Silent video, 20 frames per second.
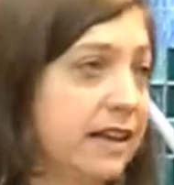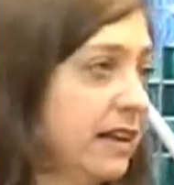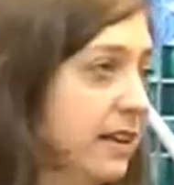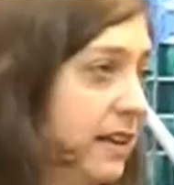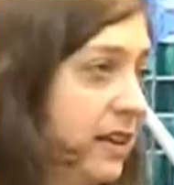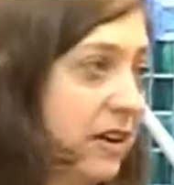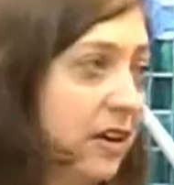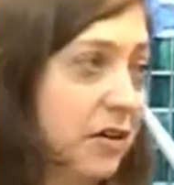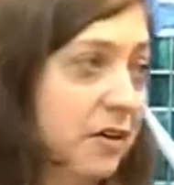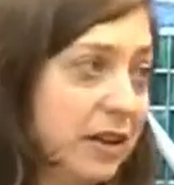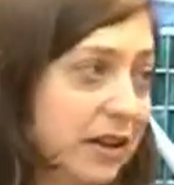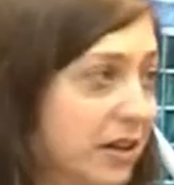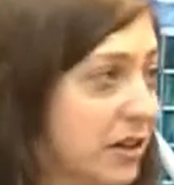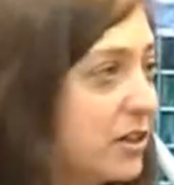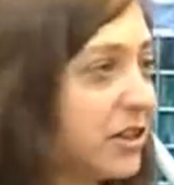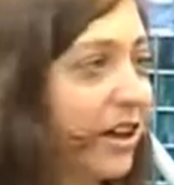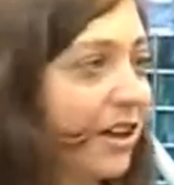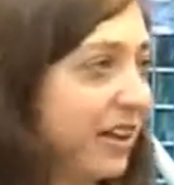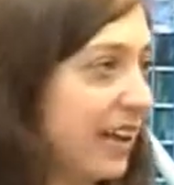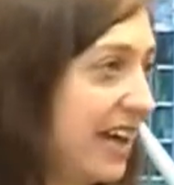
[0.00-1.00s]
you know, here,
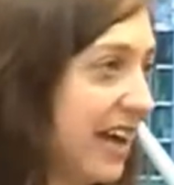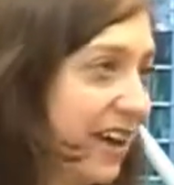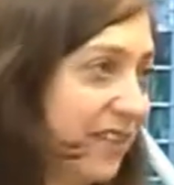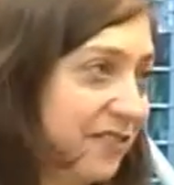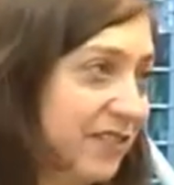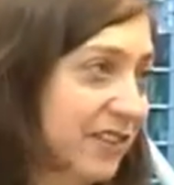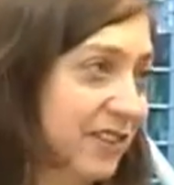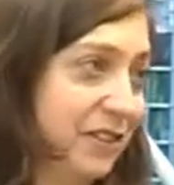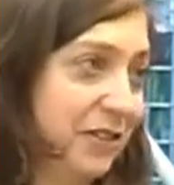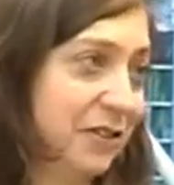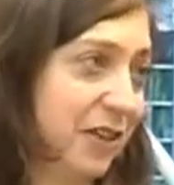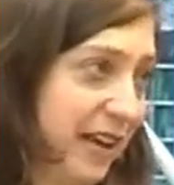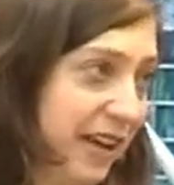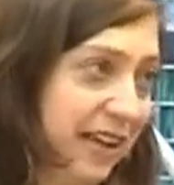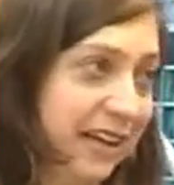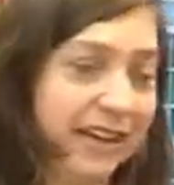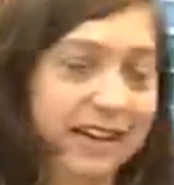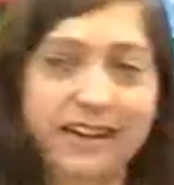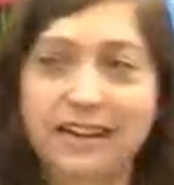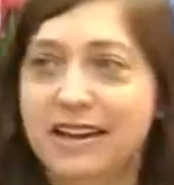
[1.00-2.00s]
Shelley, have this
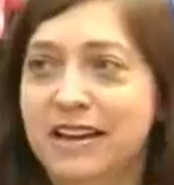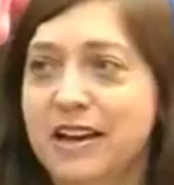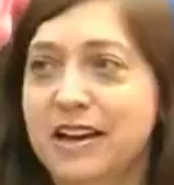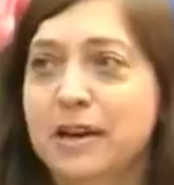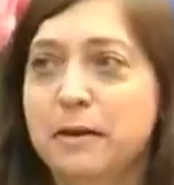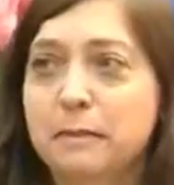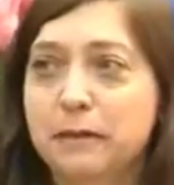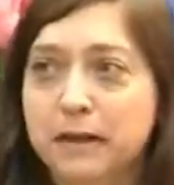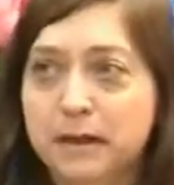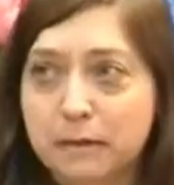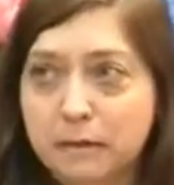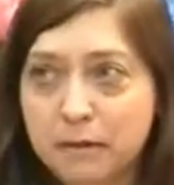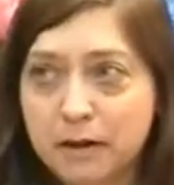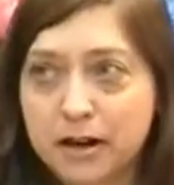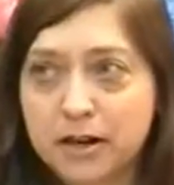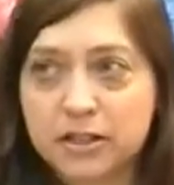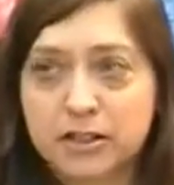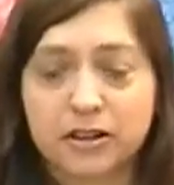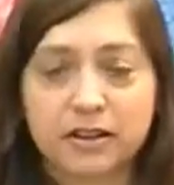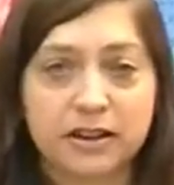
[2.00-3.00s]
drink. Mm-hmm. Peer
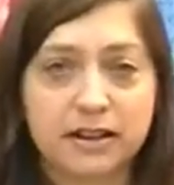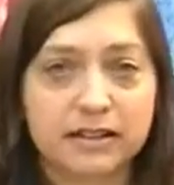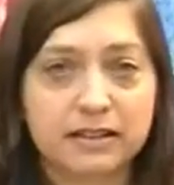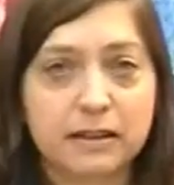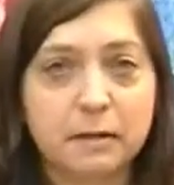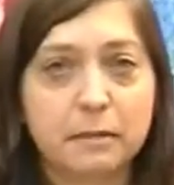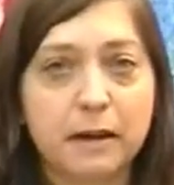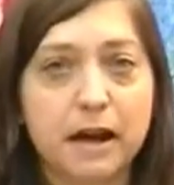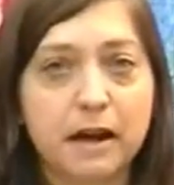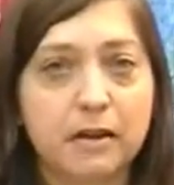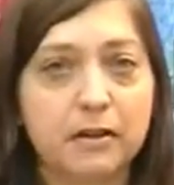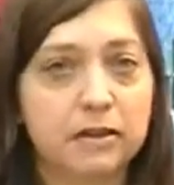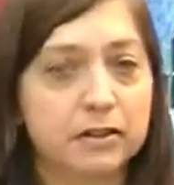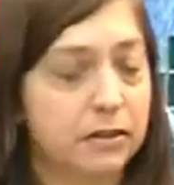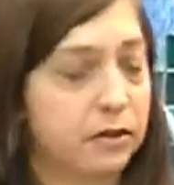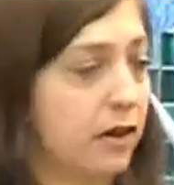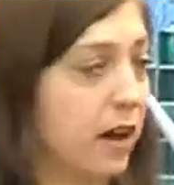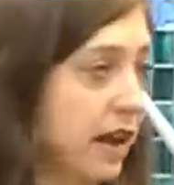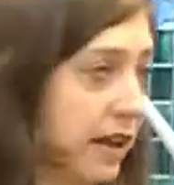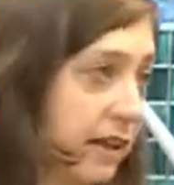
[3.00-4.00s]
pressure is about
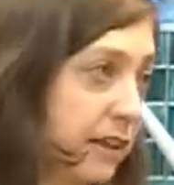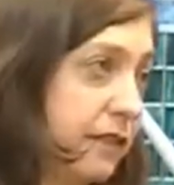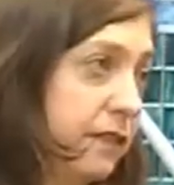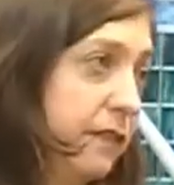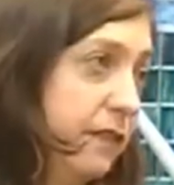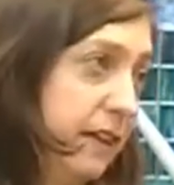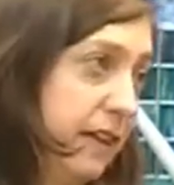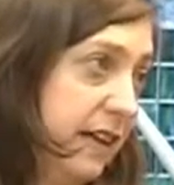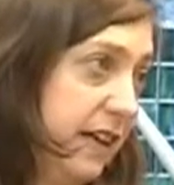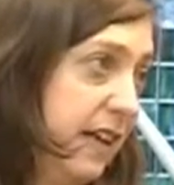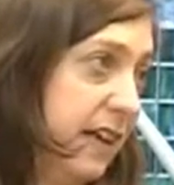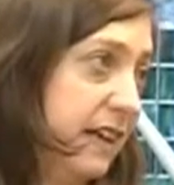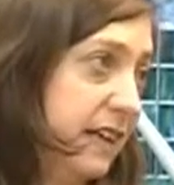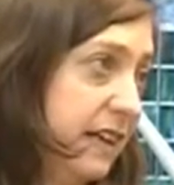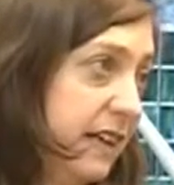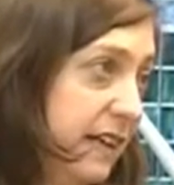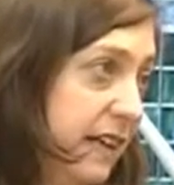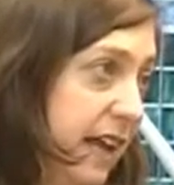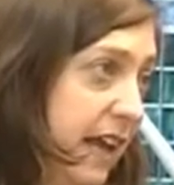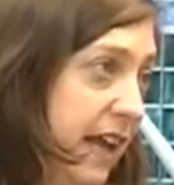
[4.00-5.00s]
trying to fit
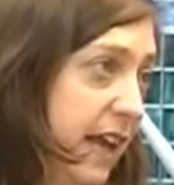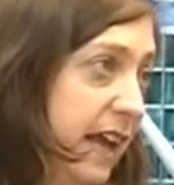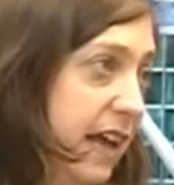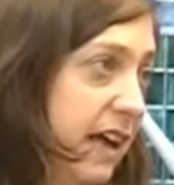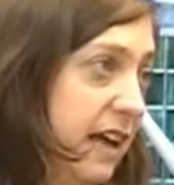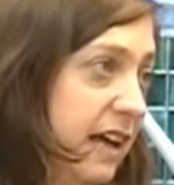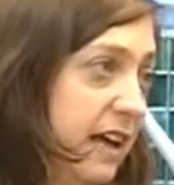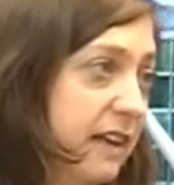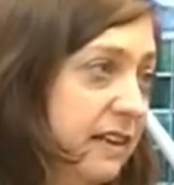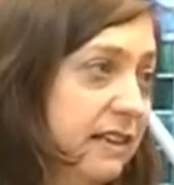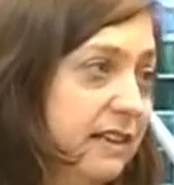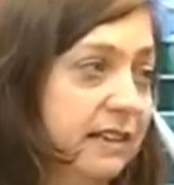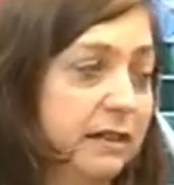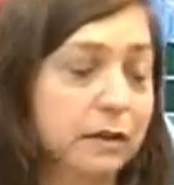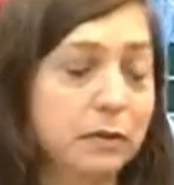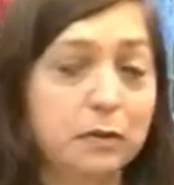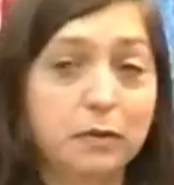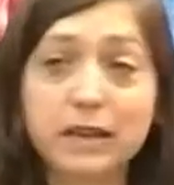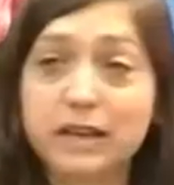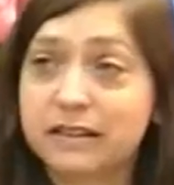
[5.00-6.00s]
in. And
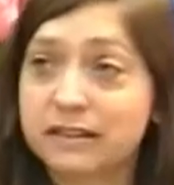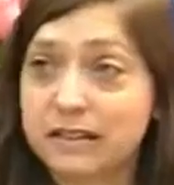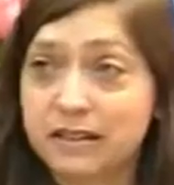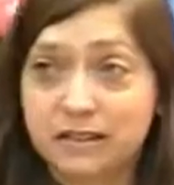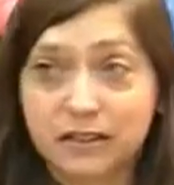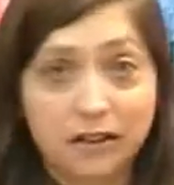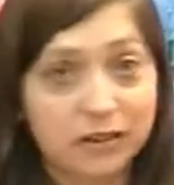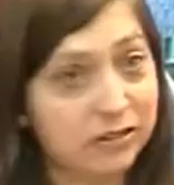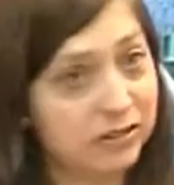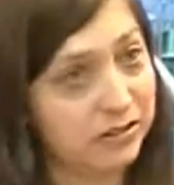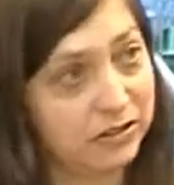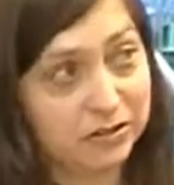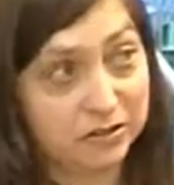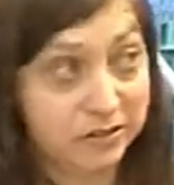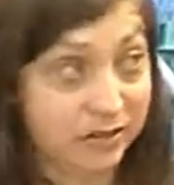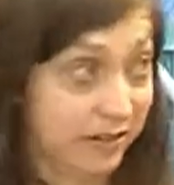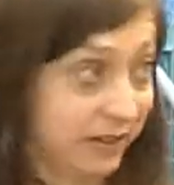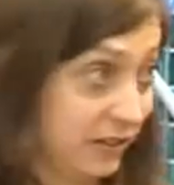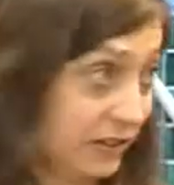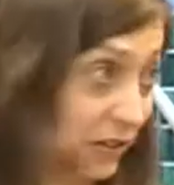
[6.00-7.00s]
we as adults do
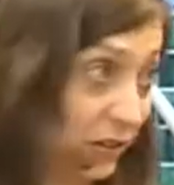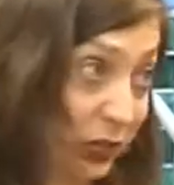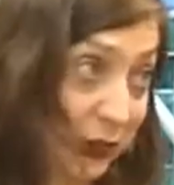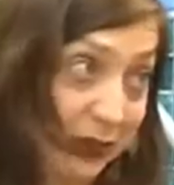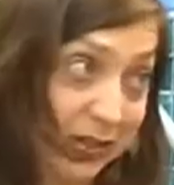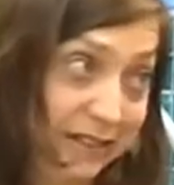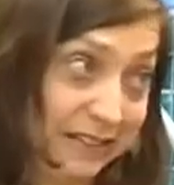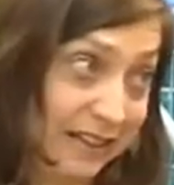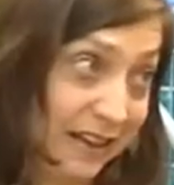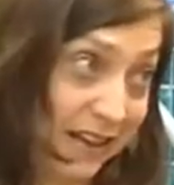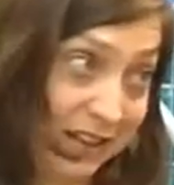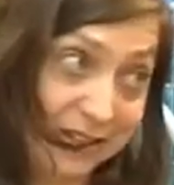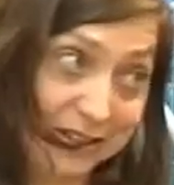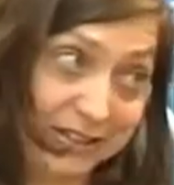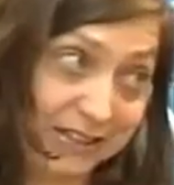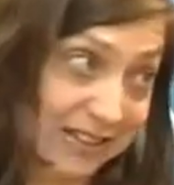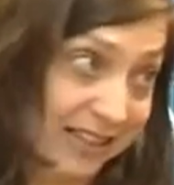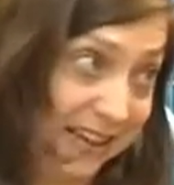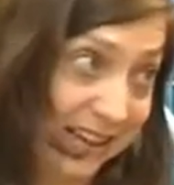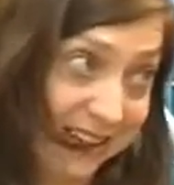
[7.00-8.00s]
this too. It's not
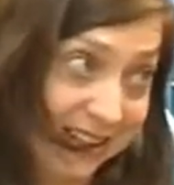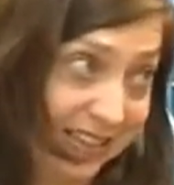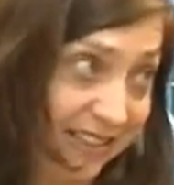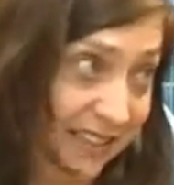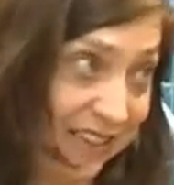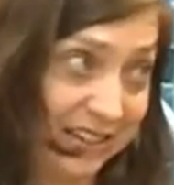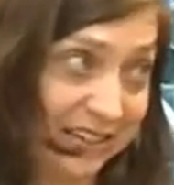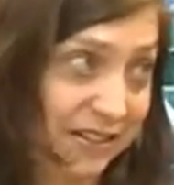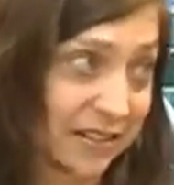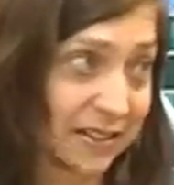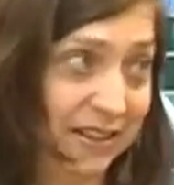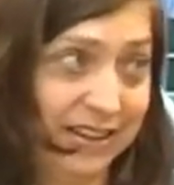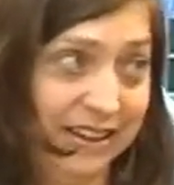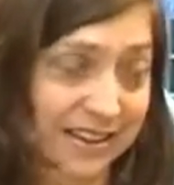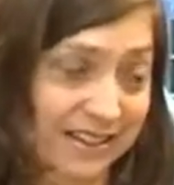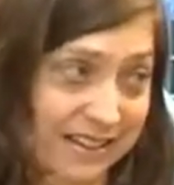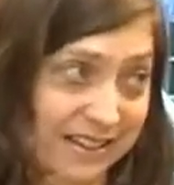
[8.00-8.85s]
just kids that Keeping up with the